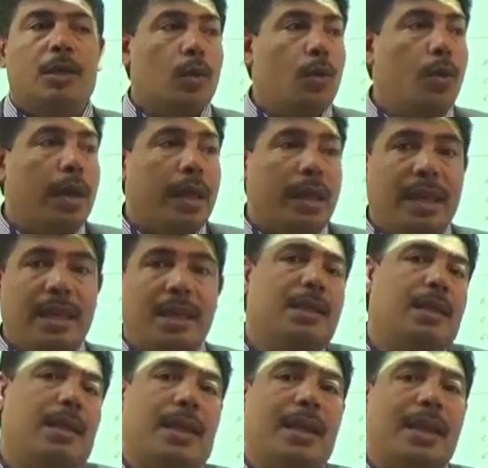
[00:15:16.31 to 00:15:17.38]
So
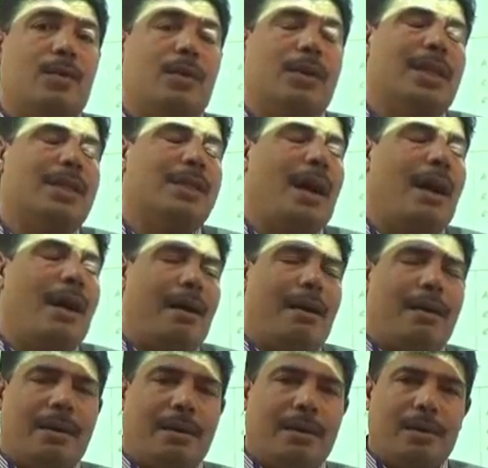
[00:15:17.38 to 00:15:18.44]
these three questions
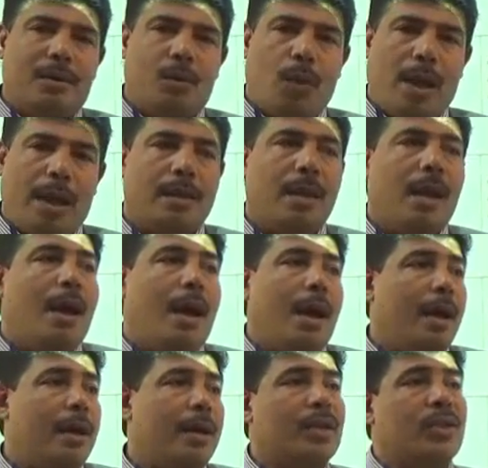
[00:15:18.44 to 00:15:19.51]
are what
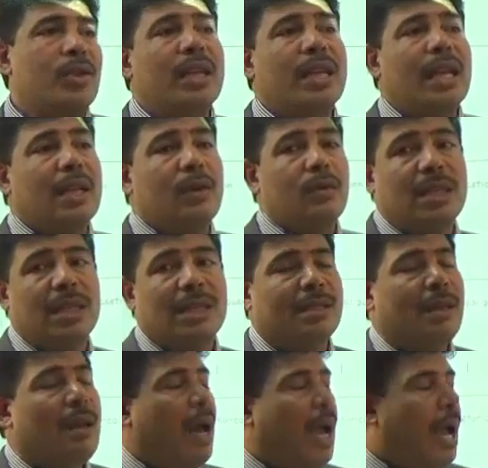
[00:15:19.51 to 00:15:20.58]
are rhetorical
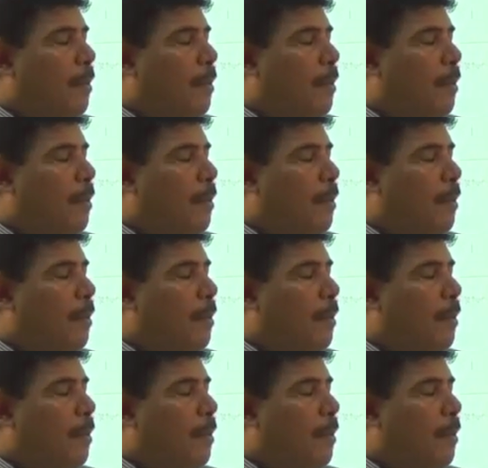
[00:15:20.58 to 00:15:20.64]
questions.